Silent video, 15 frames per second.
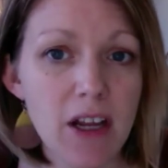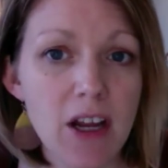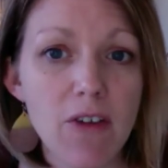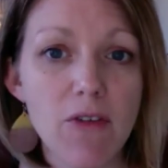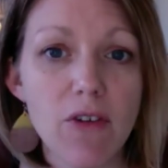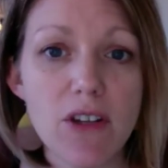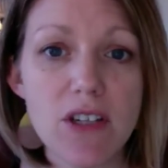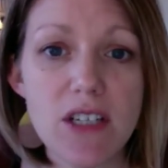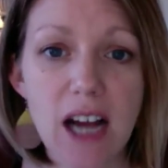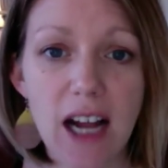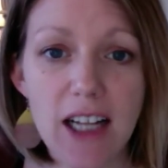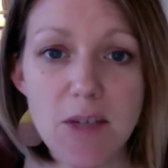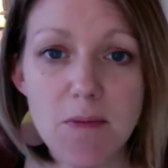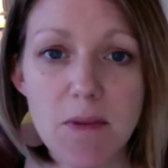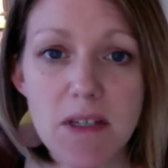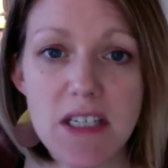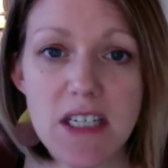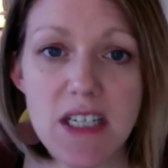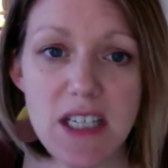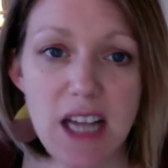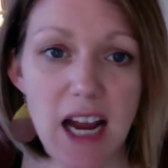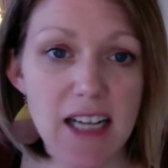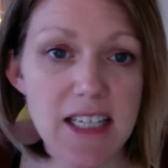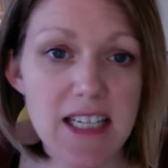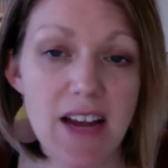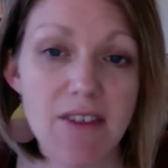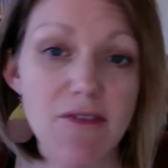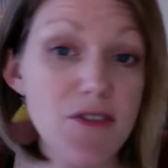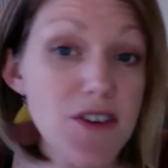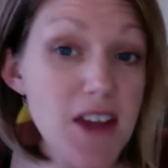for the Scotsman's designs have
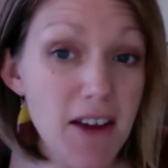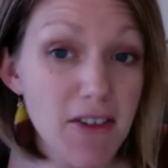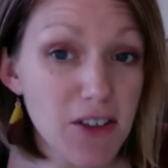never